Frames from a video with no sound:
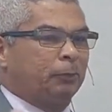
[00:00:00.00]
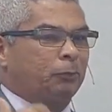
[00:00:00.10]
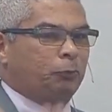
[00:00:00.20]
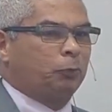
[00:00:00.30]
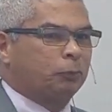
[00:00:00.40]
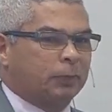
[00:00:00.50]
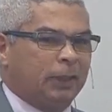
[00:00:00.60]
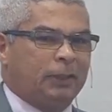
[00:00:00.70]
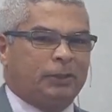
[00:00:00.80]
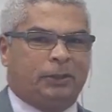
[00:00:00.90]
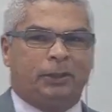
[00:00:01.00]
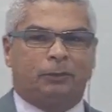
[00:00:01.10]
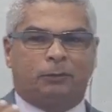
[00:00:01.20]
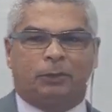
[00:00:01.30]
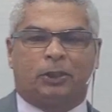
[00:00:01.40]
And when he lost
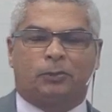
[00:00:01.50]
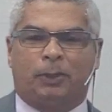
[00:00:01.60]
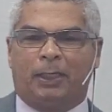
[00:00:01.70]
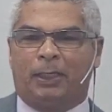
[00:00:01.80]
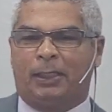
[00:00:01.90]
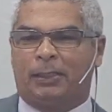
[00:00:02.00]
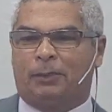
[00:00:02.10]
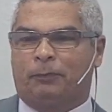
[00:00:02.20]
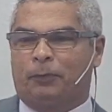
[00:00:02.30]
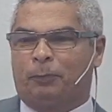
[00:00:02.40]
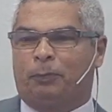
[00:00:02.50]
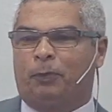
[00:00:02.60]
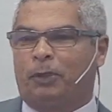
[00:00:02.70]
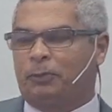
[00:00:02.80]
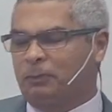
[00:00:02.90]
everything that he had, all
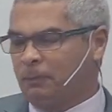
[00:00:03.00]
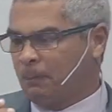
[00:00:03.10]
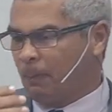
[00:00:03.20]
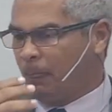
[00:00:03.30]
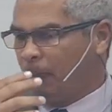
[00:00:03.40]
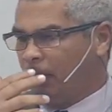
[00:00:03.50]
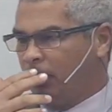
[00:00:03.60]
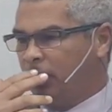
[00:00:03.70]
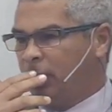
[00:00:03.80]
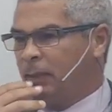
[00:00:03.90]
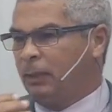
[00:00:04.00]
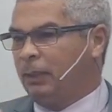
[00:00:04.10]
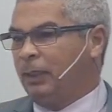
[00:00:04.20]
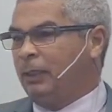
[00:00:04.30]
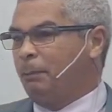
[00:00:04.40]
his inheritance, the prodigal
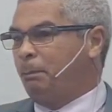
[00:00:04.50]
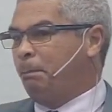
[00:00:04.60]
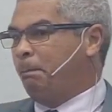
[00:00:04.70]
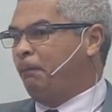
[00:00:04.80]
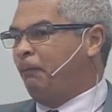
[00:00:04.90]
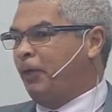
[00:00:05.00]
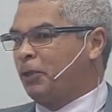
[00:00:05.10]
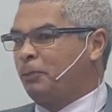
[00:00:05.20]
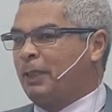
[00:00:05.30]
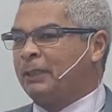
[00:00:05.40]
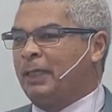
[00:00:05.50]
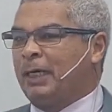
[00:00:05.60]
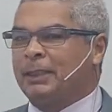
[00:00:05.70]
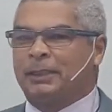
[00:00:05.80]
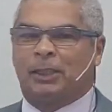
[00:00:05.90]
son,
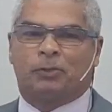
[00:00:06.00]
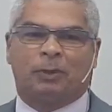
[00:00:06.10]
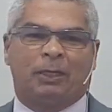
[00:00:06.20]
he